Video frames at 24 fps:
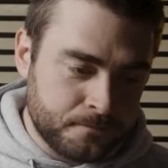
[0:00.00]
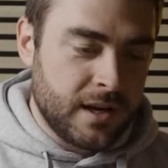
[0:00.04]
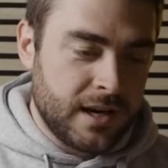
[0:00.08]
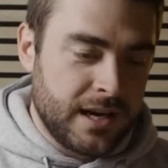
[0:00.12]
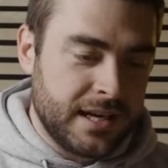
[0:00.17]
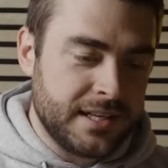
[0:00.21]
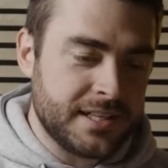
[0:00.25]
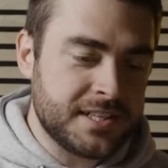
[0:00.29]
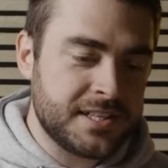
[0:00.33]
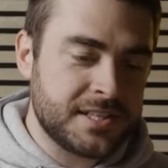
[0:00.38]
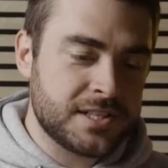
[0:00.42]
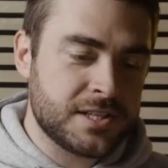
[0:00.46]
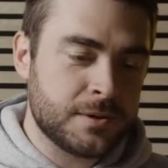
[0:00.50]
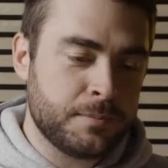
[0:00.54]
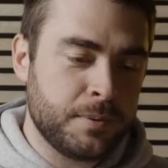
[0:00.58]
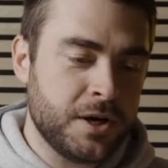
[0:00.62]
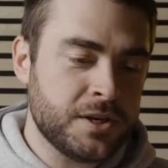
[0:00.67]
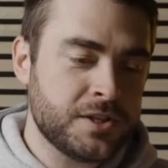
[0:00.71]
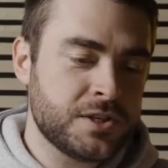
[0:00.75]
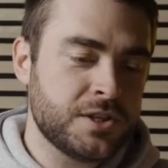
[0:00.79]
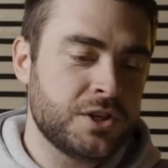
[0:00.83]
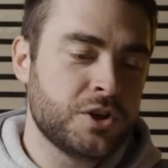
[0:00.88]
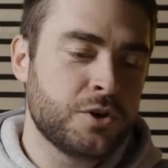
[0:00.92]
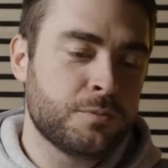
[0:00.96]
And this is a
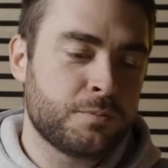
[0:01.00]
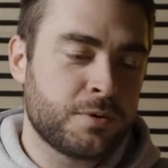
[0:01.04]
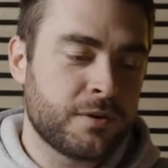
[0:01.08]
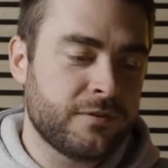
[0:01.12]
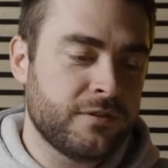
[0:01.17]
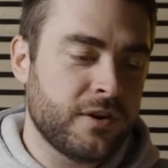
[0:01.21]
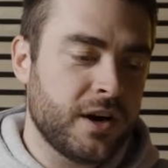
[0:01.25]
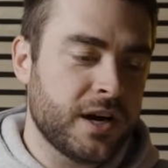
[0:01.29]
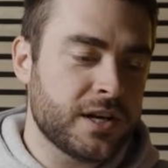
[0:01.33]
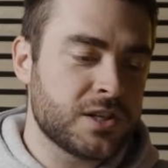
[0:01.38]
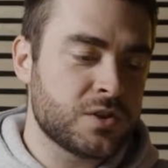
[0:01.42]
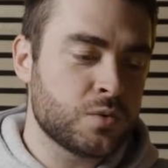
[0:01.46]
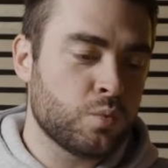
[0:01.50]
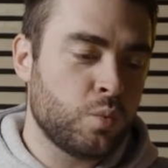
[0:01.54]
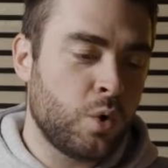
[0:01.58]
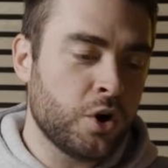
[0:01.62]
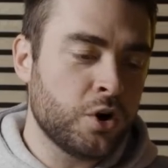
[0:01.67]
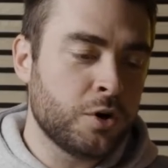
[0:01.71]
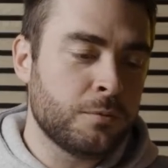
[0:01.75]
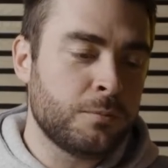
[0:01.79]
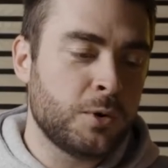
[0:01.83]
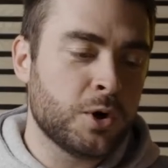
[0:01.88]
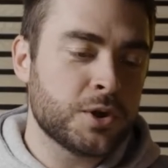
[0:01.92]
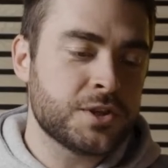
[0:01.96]
person who provides one
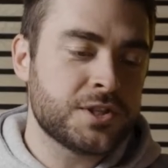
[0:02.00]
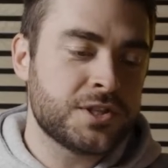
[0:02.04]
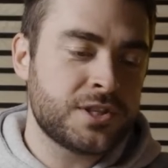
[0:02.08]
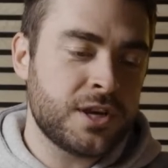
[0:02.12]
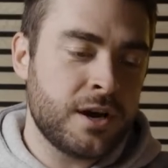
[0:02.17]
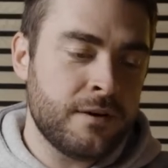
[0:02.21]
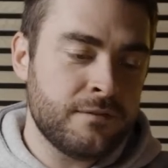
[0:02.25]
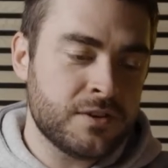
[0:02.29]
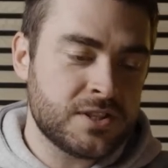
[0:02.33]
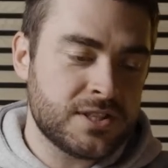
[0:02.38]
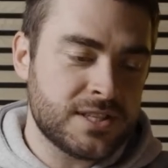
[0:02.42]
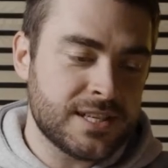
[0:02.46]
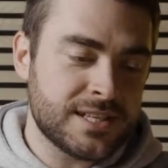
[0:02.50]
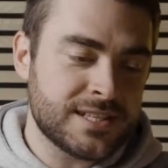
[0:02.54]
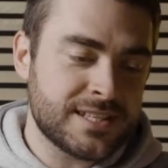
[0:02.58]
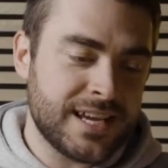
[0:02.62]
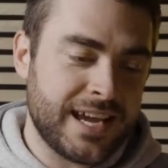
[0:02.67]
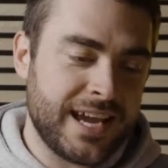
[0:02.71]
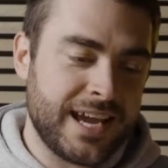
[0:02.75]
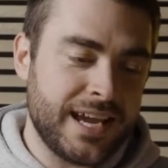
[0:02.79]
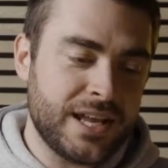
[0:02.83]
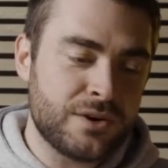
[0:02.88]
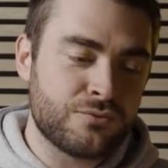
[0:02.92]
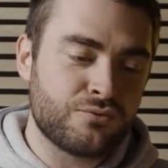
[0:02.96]
or more services
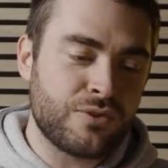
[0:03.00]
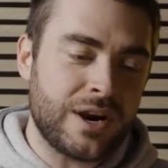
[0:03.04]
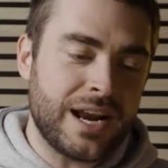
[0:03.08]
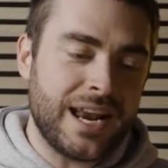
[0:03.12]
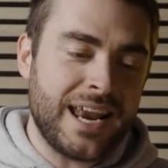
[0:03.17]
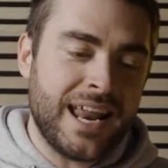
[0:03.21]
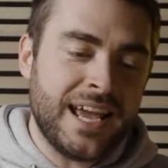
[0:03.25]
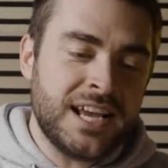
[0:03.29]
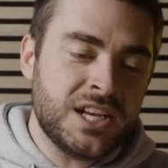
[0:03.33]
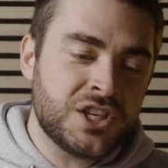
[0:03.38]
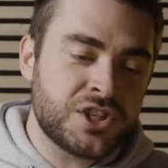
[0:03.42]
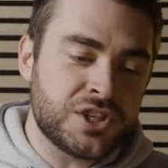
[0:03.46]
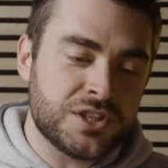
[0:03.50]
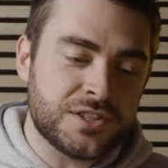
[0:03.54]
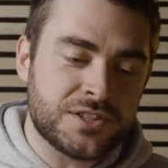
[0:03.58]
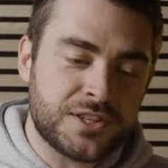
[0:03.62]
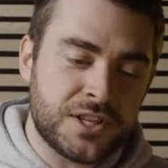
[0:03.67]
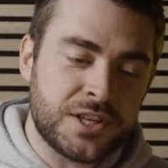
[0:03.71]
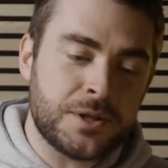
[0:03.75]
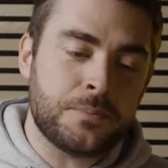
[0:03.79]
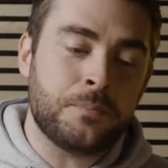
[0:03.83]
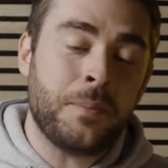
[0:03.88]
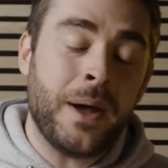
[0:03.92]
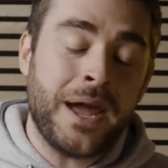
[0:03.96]
in relation
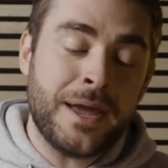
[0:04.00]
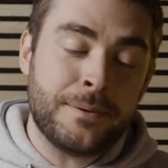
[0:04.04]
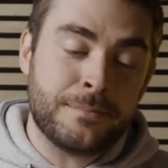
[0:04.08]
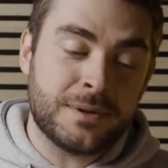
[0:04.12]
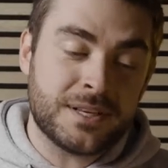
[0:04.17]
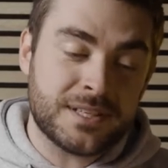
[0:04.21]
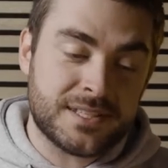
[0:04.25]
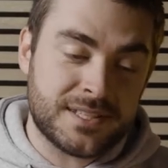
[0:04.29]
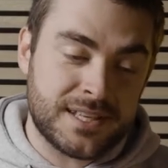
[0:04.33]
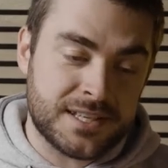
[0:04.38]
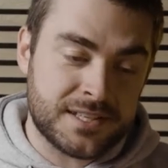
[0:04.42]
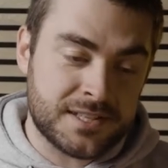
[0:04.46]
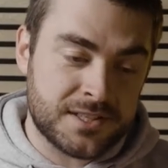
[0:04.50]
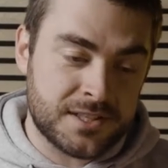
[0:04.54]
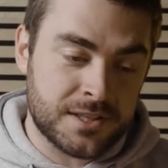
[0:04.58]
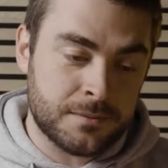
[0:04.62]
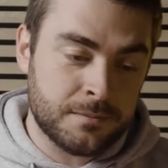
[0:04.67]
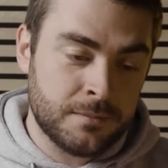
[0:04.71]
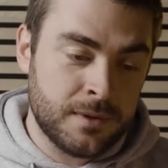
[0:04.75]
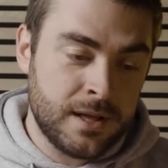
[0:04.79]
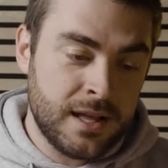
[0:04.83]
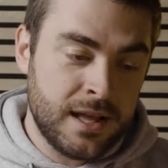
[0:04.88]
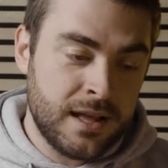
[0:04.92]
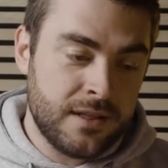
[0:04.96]
to the payment
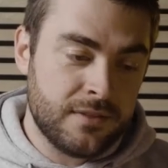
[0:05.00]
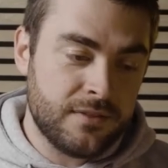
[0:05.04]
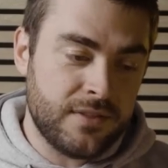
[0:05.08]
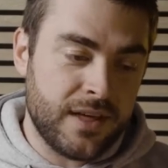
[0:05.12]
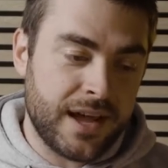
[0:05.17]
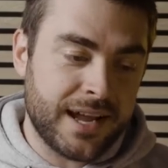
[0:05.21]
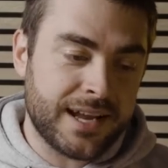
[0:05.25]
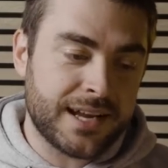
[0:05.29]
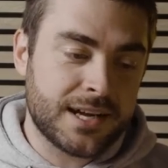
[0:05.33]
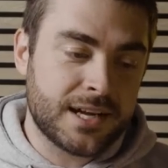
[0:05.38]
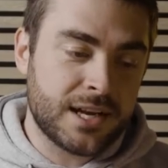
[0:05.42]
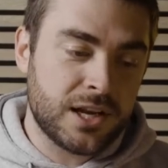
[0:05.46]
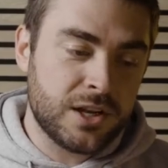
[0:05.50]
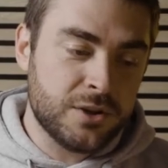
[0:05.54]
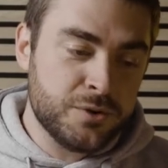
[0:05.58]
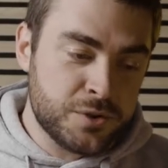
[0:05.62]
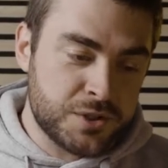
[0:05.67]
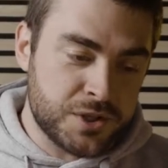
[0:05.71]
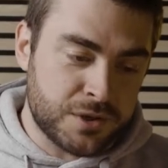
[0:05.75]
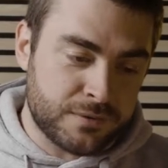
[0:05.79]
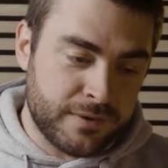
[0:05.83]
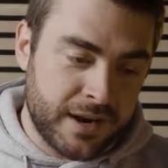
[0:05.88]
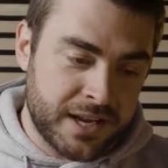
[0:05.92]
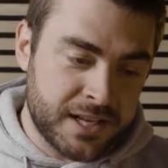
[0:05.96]
system that
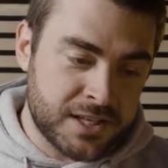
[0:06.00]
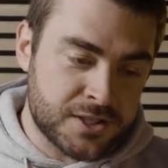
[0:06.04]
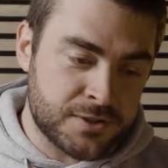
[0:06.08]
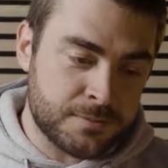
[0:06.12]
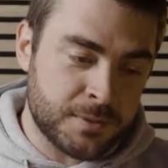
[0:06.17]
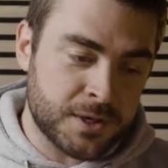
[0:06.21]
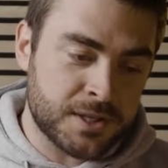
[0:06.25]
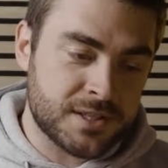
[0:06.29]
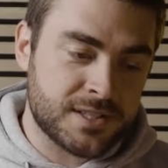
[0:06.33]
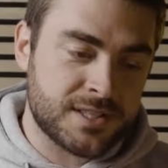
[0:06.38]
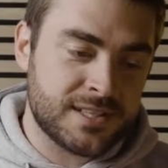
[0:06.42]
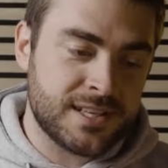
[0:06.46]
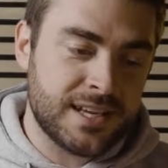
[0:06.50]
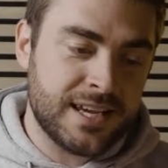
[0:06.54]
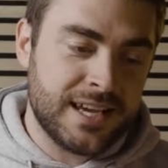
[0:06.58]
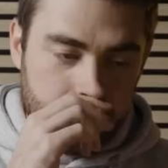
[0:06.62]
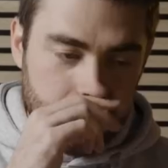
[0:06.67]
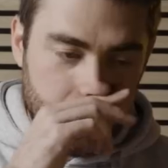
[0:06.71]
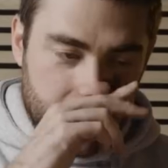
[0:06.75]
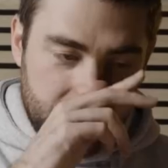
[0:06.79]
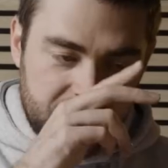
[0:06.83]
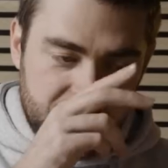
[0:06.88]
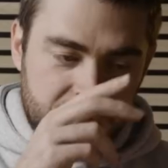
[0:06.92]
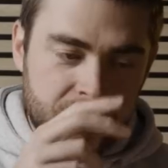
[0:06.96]
includes arrangements
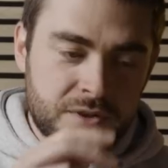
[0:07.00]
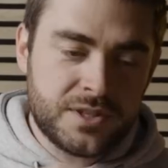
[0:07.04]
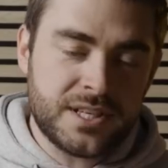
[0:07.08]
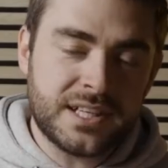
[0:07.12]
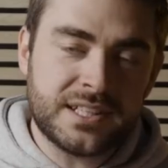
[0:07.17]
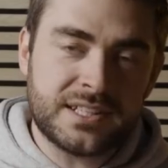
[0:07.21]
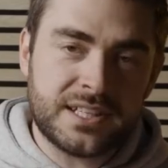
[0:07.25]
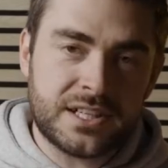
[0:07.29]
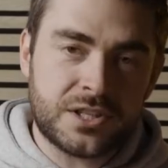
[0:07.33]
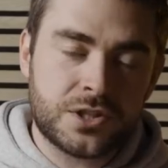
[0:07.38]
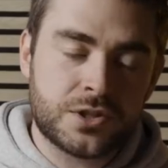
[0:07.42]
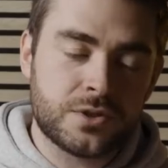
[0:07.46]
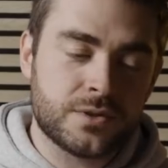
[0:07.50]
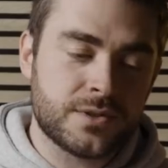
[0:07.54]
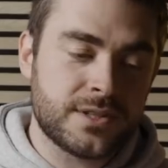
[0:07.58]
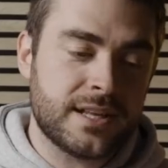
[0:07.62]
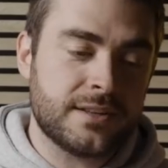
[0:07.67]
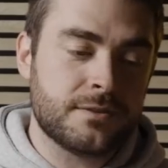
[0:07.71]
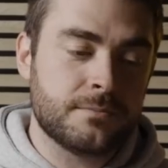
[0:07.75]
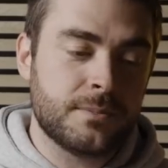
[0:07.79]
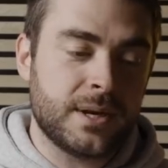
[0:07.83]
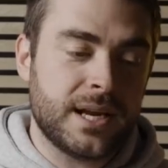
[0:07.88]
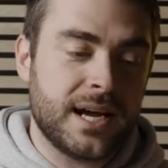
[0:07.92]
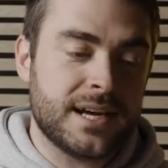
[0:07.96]
in using digital
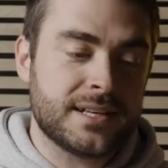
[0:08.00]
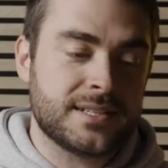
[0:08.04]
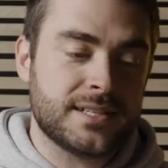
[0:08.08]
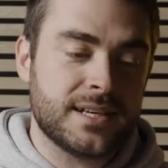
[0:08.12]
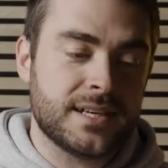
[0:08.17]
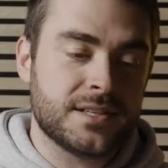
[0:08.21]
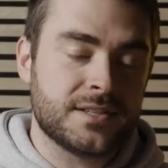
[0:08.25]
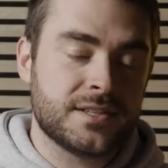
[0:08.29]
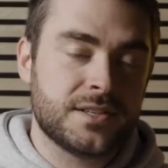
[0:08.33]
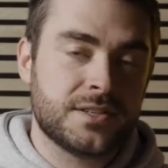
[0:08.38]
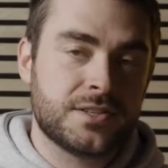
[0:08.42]
settlement assets.